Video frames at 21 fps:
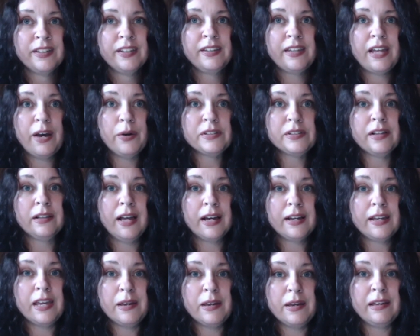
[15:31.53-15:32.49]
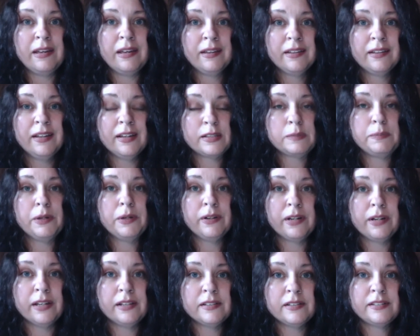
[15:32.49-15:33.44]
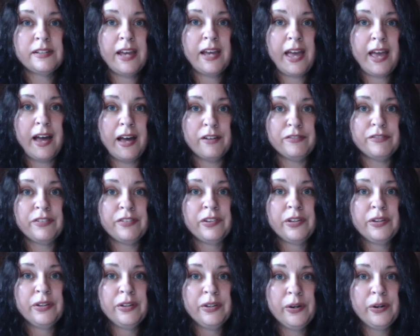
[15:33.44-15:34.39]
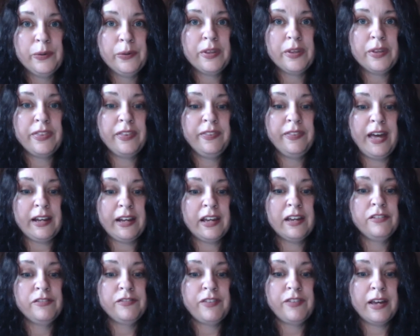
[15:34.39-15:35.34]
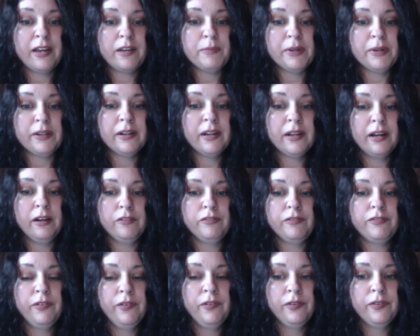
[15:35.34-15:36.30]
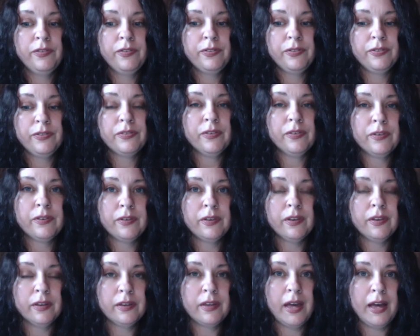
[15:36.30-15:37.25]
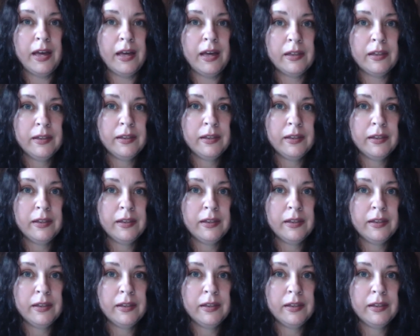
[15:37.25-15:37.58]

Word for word: that was a lucky experience to have within that confinement of. It really was. Yeah.